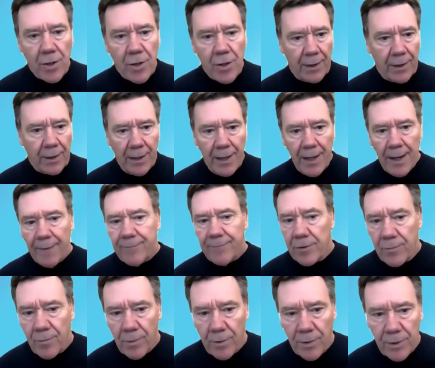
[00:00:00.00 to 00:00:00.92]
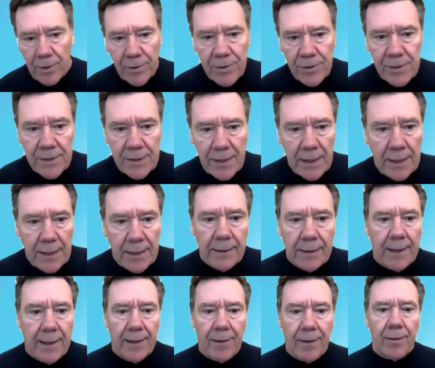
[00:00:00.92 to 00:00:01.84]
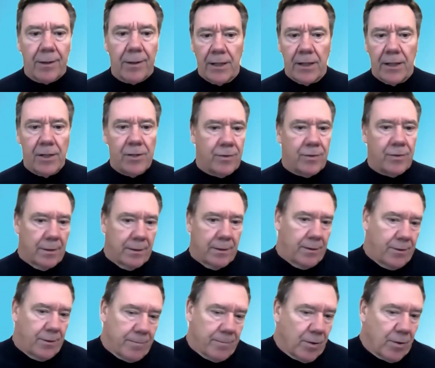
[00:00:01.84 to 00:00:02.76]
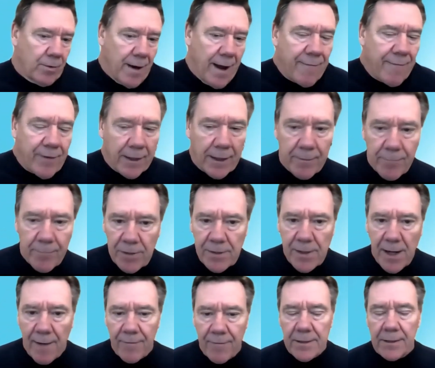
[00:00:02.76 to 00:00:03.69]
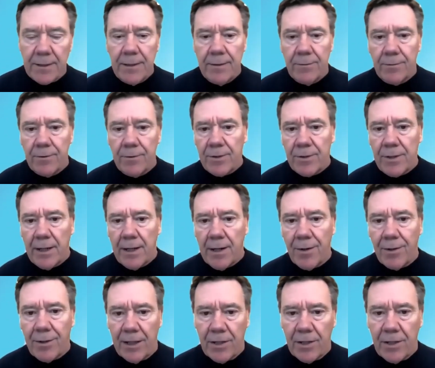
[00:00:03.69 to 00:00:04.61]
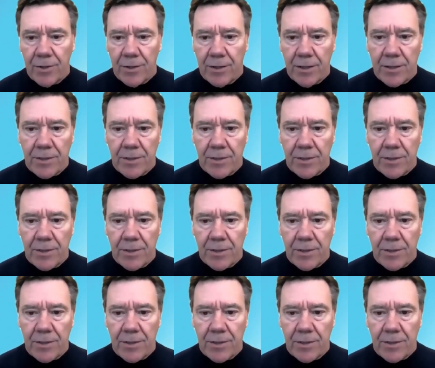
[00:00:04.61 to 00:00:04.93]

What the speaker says: the left is where you see air leakage, and the thermographic image, obviously, you see air leakage at this